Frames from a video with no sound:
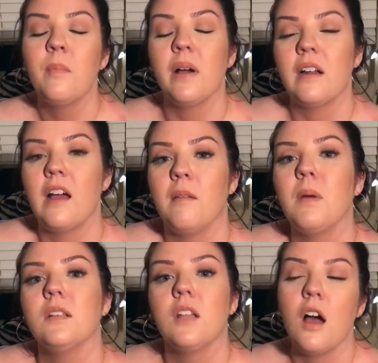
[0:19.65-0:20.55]
But
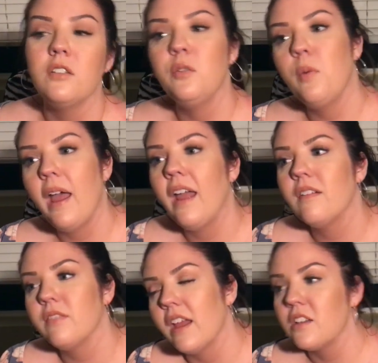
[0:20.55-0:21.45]
along the way
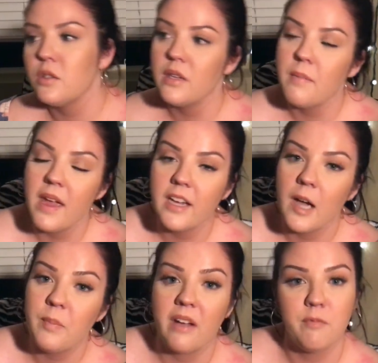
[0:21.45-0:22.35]
of doing
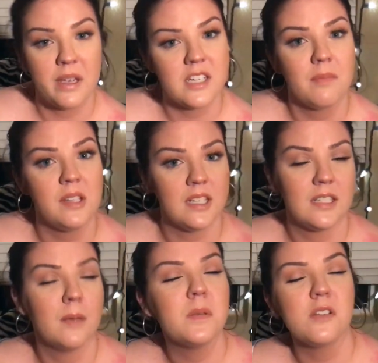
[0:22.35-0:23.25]
makeup, I've picked up these
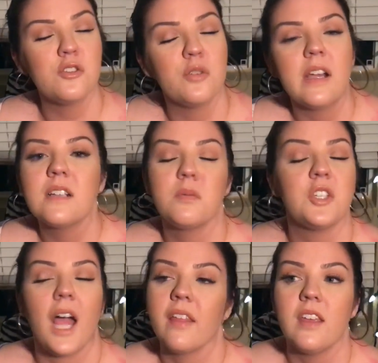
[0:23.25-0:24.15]
tips and tricks
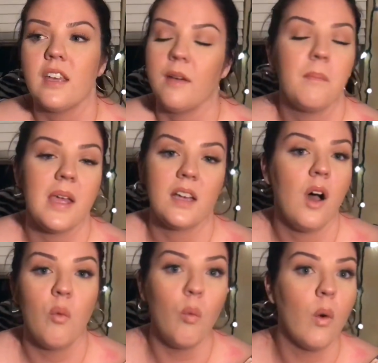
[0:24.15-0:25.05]
which I think make
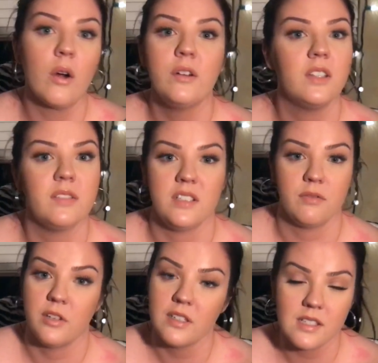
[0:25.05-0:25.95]
a world of a
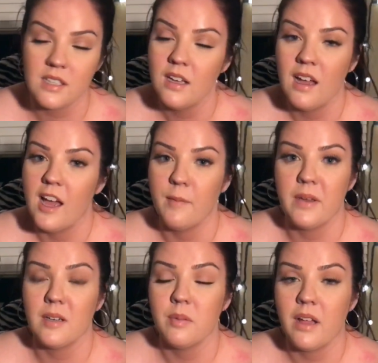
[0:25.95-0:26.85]
difference
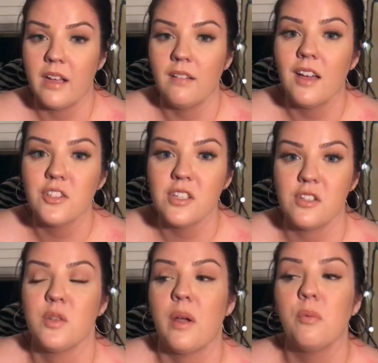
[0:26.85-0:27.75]
in applying lashes,
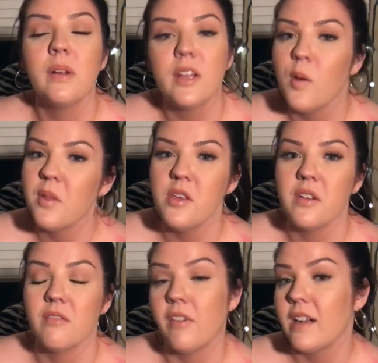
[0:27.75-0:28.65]
and so I really hope that
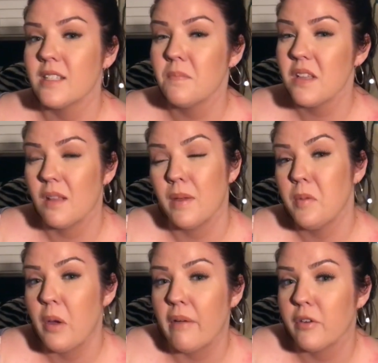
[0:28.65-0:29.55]
you can find something that
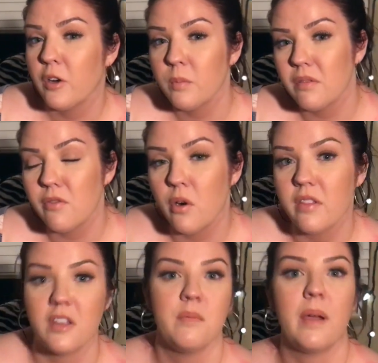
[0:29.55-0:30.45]
maybe you haven't heard
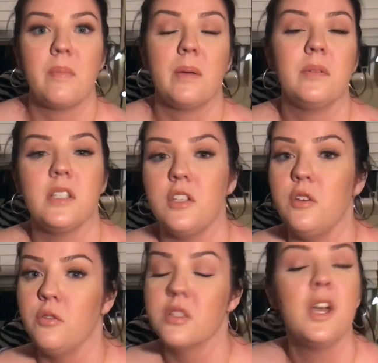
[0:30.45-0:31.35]
before that you might be able to
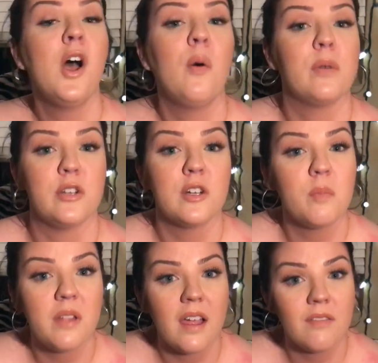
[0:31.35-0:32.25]
use when you're
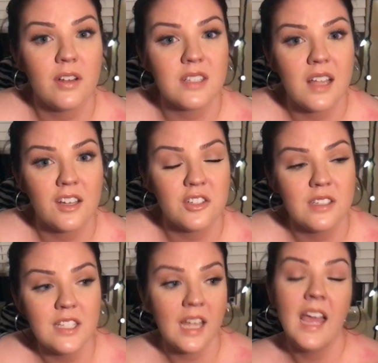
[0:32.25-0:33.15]
applying false
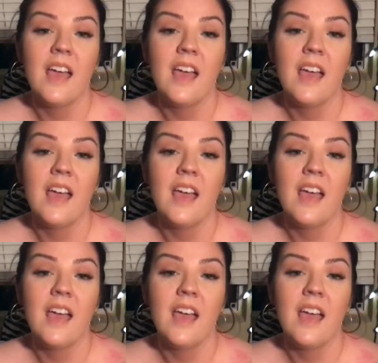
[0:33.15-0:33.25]
lashes.